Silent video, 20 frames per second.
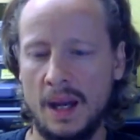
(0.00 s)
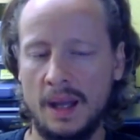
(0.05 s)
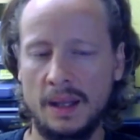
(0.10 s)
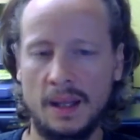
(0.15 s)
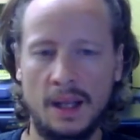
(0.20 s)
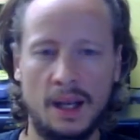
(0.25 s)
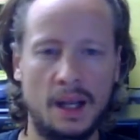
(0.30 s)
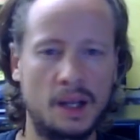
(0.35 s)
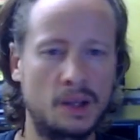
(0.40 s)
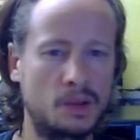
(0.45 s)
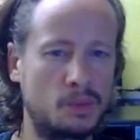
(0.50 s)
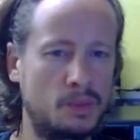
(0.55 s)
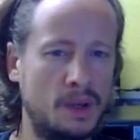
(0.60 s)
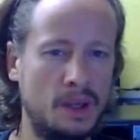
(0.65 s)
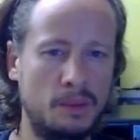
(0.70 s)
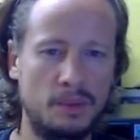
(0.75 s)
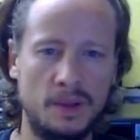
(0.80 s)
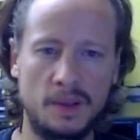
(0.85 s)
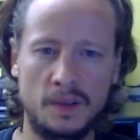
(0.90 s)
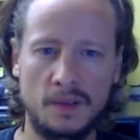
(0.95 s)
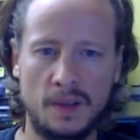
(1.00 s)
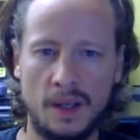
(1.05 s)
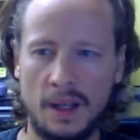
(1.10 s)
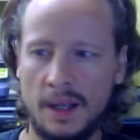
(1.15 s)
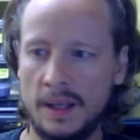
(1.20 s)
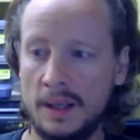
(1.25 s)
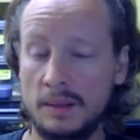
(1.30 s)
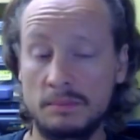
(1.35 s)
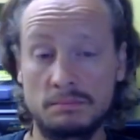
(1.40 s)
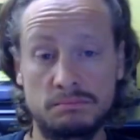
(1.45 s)
And then others maybe say,
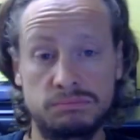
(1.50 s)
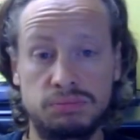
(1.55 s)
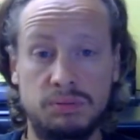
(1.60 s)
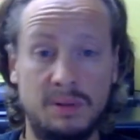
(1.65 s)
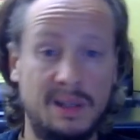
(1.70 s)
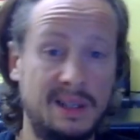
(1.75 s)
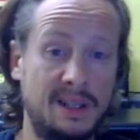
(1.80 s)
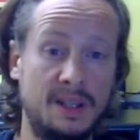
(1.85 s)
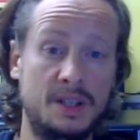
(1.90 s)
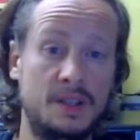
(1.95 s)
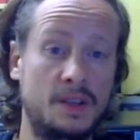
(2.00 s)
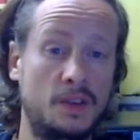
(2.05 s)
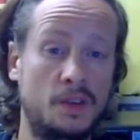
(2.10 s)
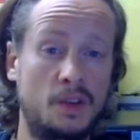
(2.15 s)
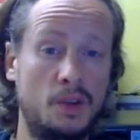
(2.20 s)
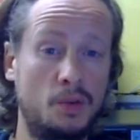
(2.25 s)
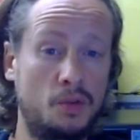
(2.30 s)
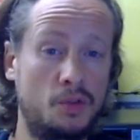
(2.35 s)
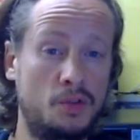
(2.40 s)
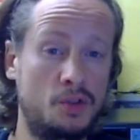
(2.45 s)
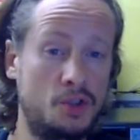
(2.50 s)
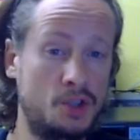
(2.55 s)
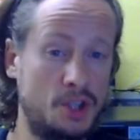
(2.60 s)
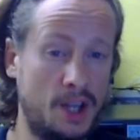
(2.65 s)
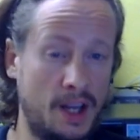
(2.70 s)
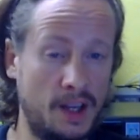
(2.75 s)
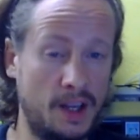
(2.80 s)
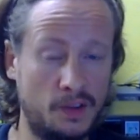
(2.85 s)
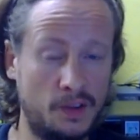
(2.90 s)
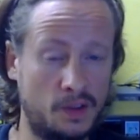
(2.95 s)
like, well, then just use
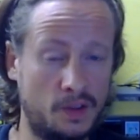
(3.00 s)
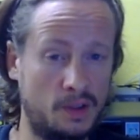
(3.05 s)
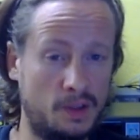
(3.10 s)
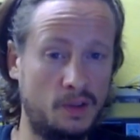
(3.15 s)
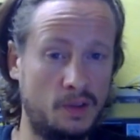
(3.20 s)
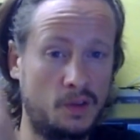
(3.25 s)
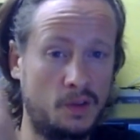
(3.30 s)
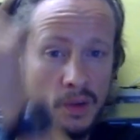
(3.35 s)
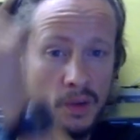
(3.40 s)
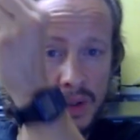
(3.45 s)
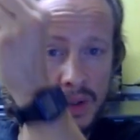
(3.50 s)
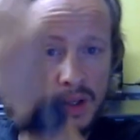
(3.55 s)
JSON, so